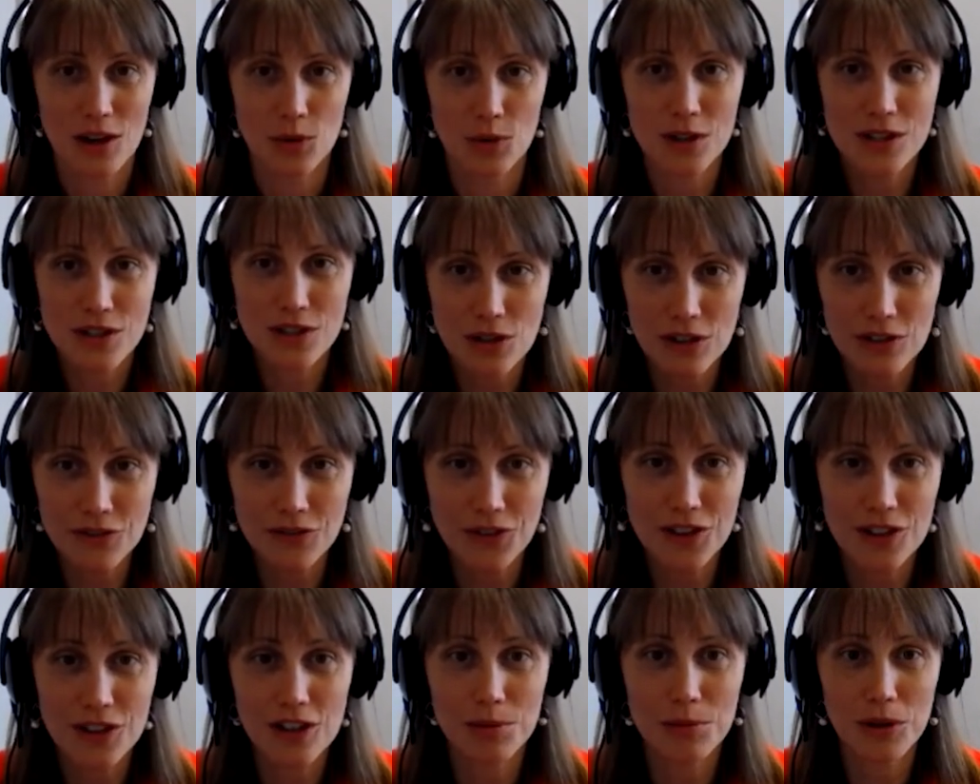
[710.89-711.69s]
What's good
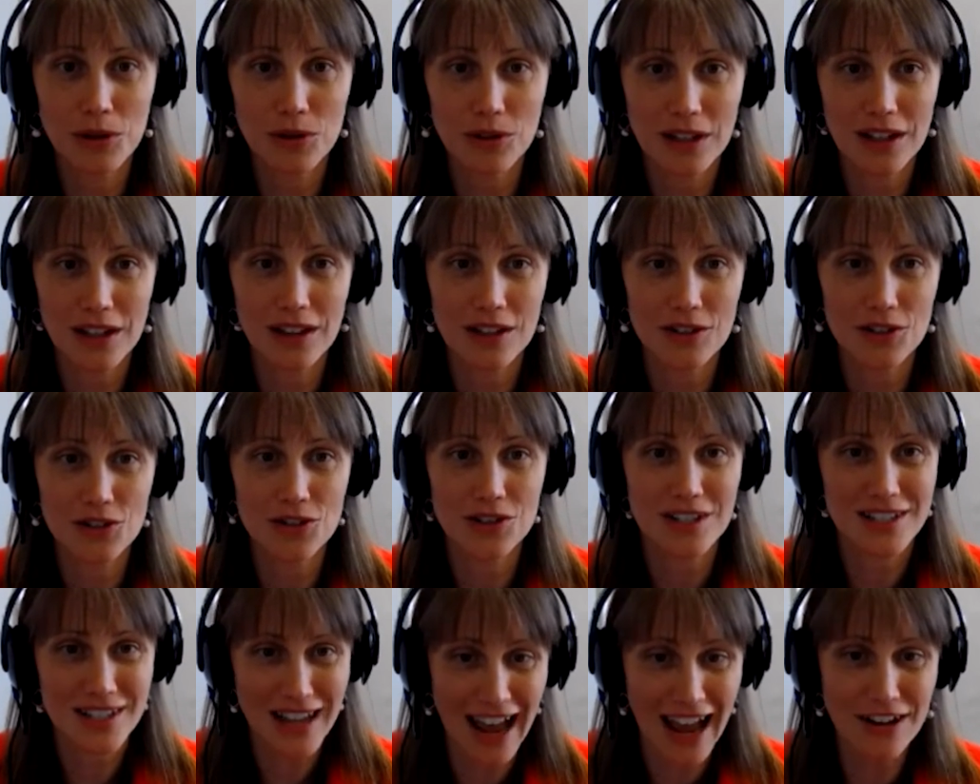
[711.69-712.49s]
for the community
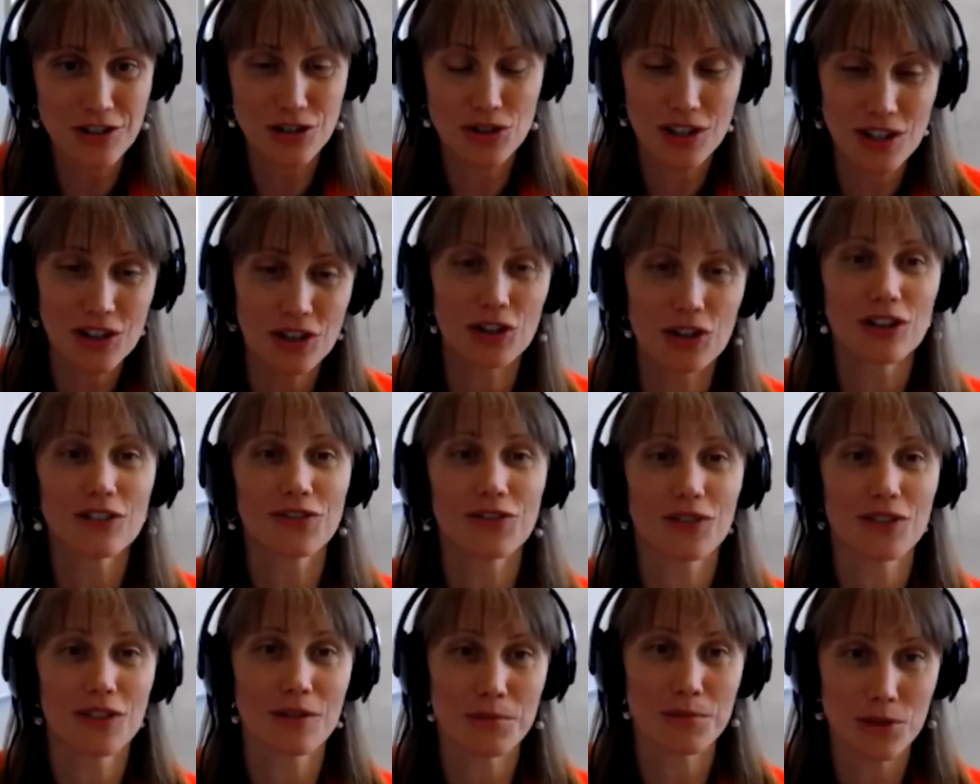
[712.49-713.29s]
leaders is actually good
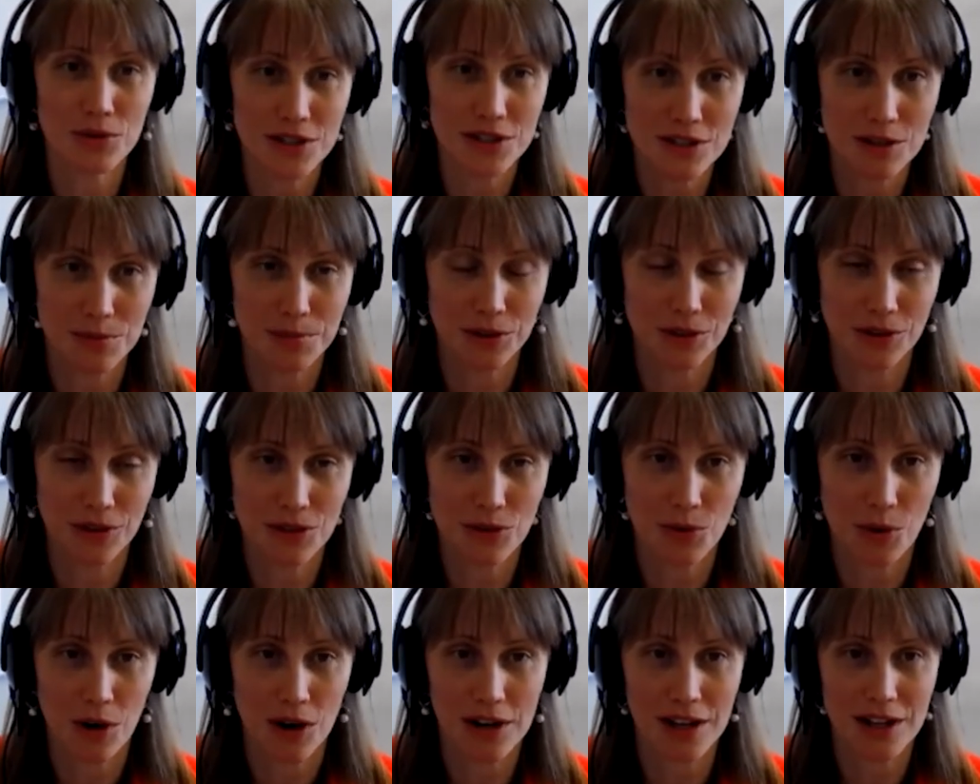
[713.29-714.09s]
for the municipal
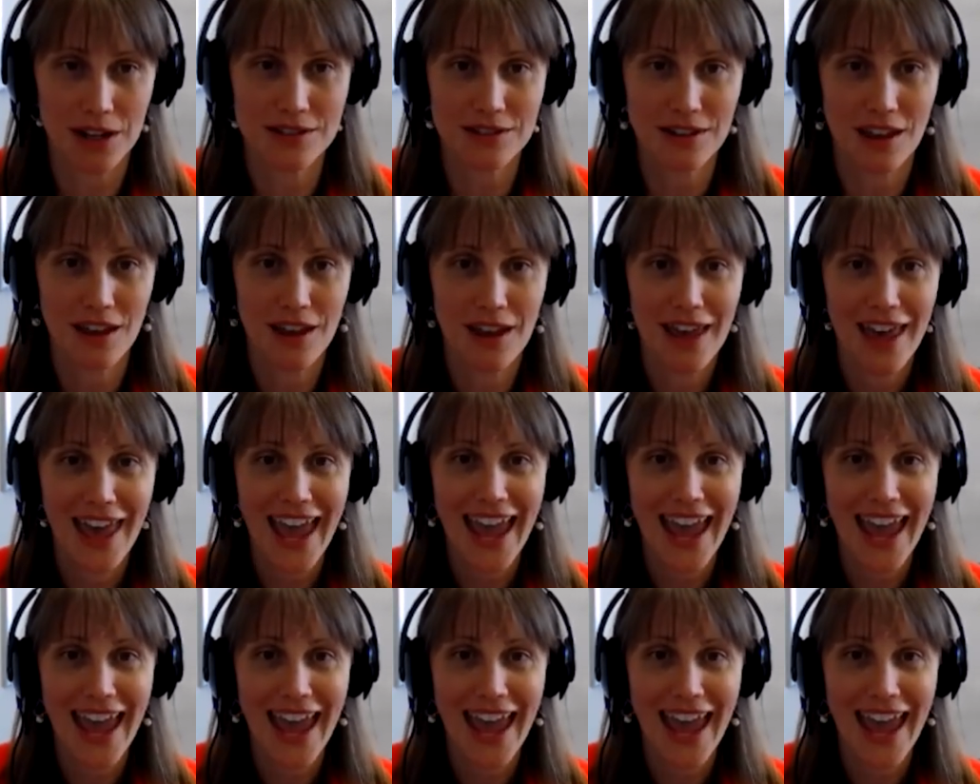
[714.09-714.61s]
authorities.